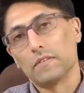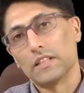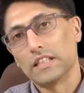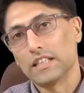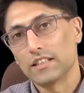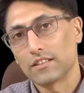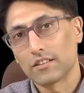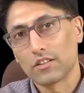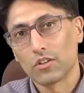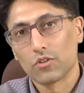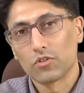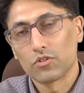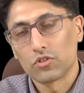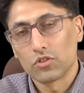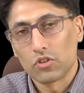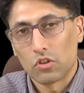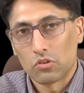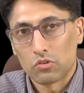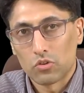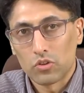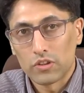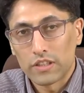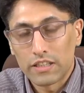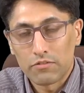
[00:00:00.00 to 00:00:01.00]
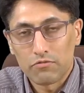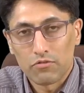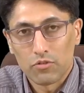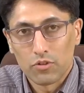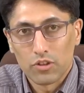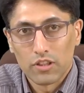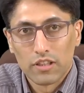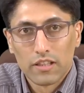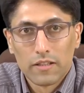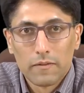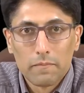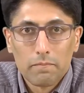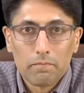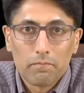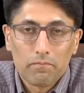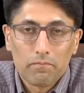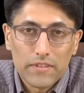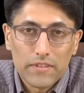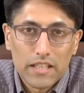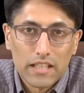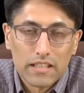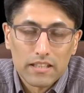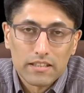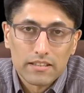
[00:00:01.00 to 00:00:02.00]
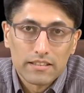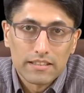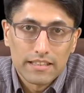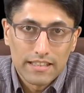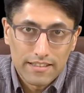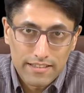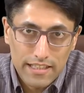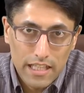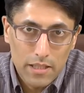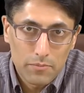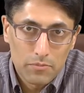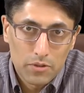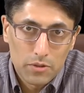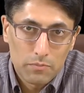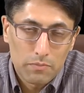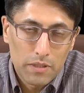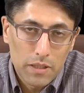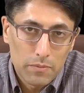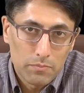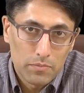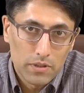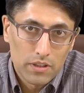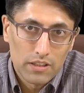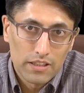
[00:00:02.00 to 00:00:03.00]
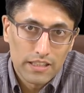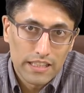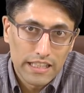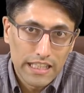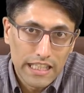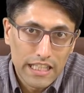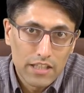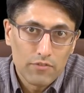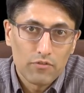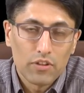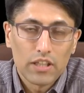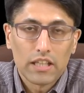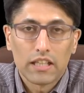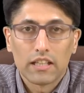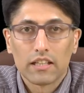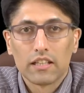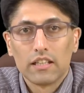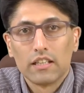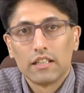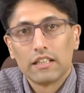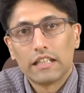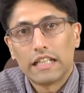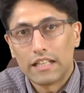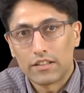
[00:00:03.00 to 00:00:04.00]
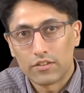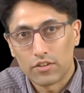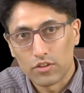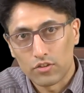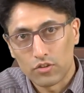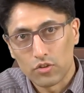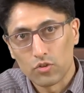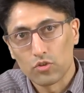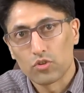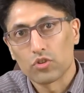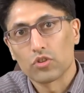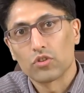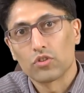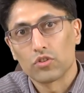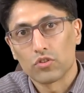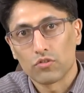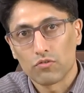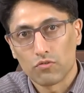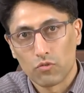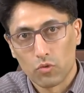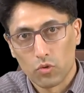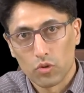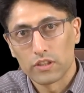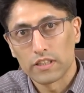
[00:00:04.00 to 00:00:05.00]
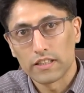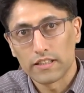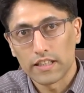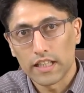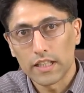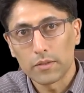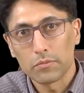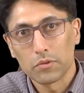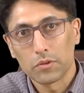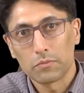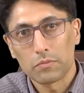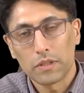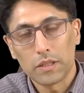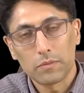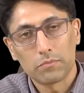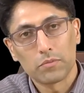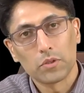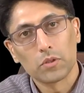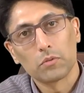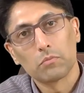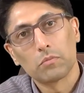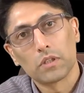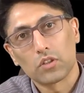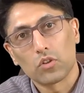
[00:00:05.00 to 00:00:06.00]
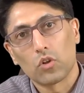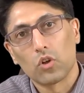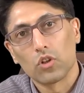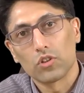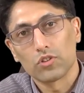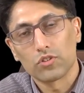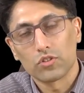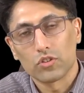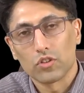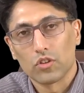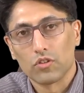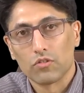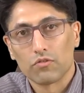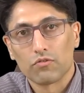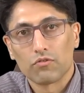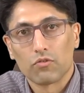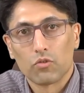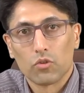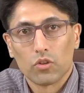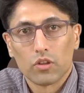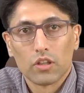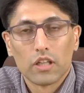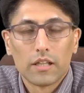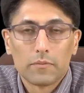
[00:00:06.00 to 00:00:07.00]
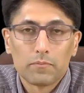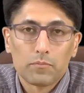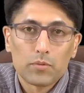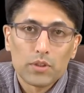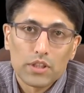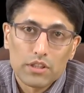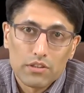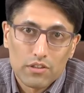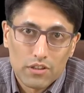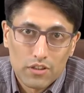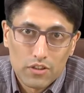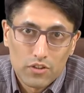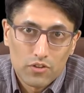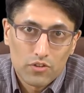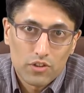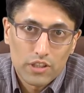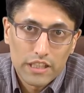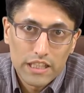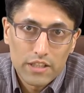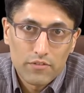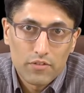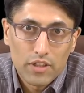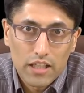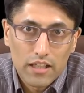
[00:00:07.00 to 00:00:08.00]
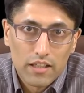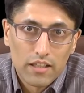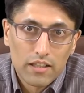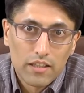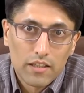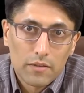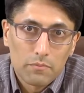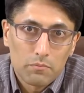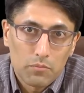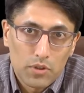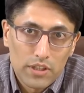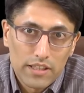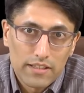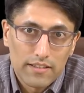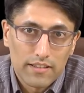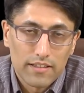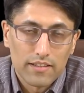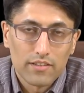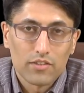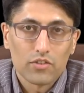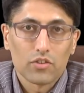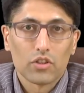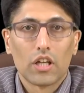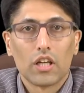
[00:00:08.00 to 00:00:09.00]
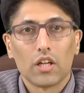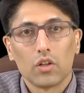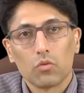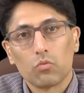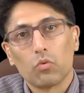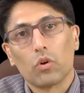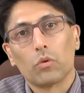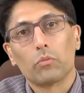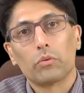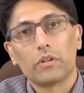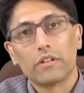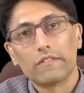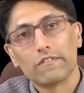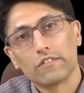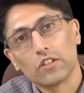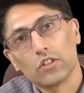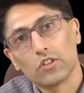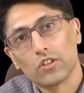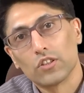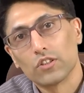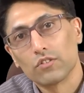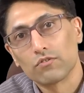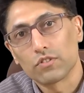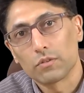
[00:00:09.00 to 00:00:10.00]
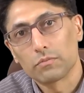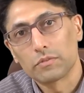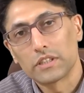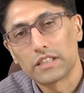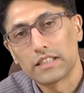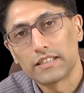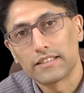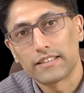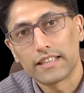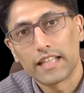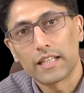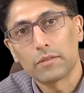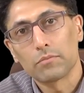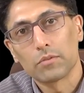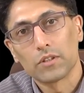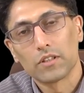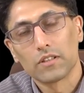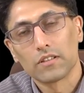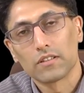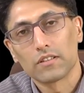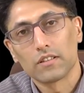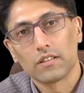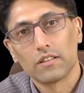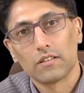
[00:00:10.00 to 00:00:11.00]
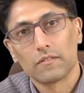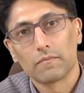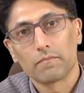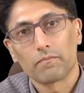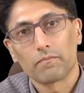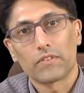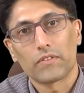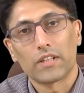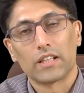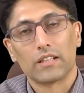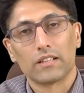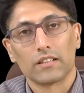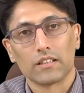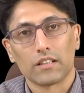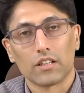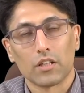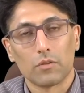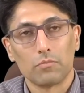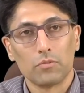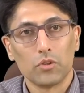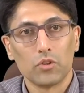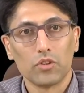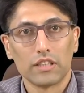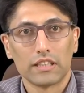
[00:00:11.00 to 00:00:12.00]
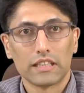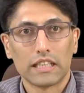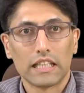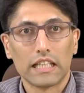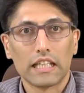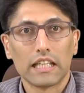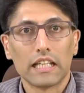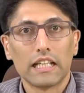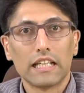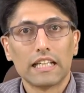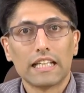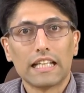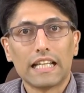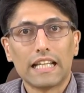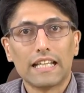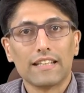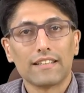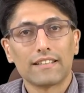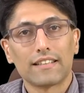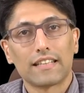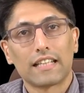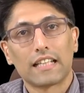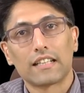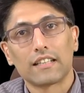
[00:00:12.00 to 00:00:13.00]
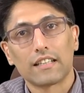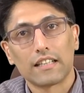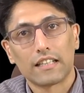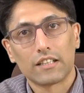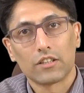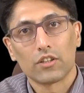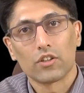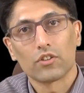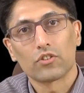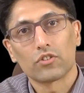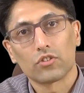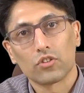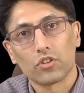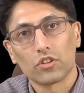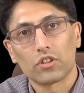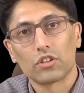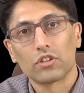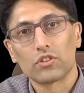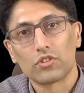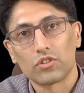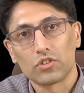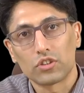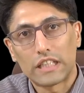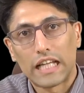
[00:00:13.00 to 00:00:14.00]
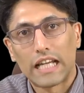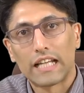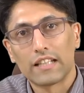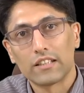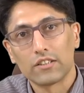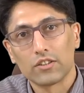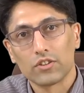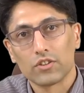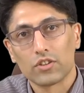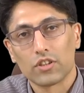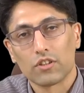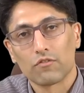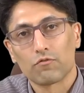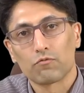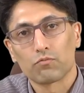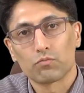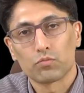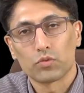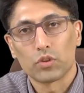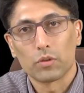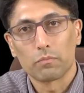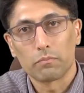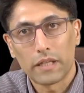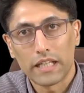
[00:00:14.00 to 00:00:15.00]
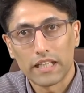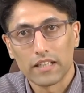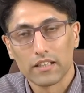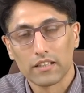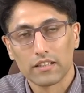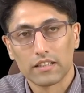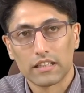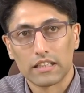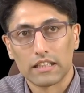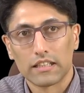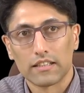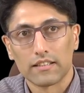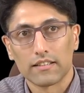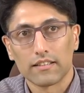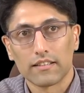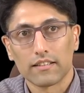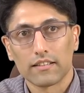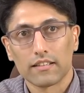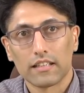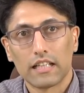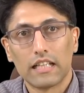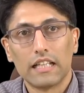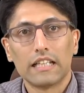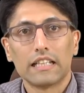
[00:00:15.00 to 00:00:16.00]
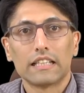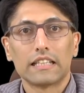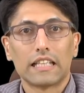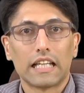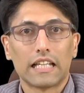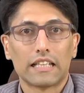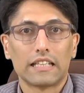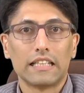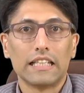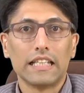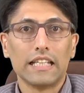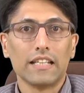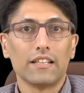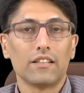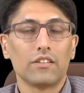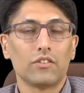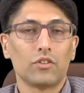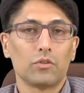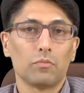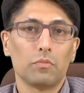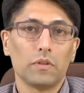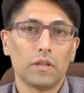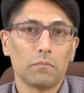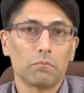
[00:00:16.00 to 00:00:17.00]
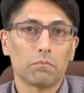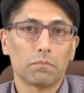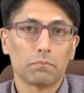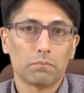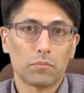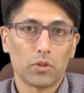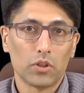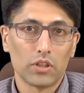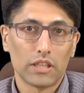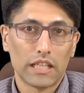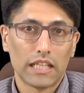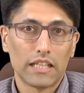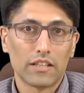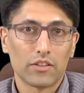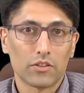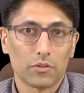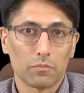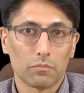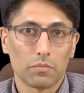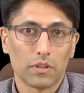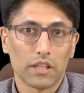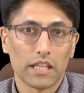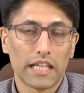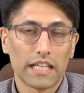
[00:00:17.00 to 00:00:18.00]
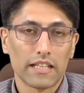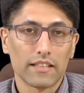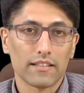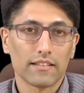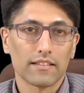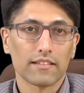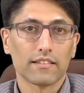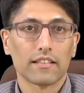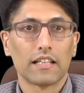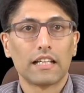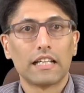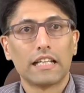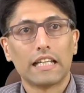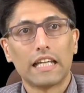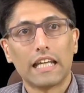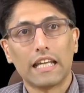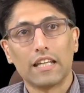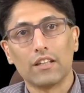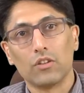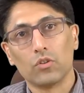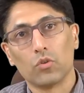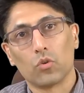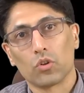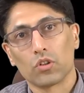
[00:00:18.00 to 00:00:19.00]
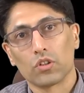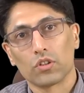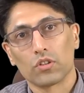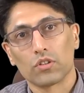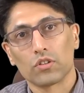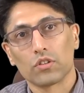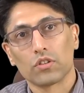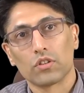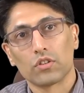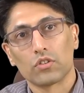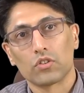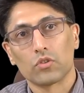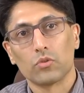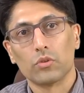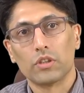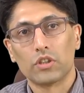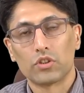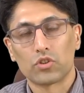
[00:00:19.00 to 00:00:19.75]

And this goes not only for uh, disabled people leaving institutions for disabled people, but also for prisoners leaving prisons. What we've learned from the disabled uh, community is that there are certain standards of preparedness that need to be put into place in order to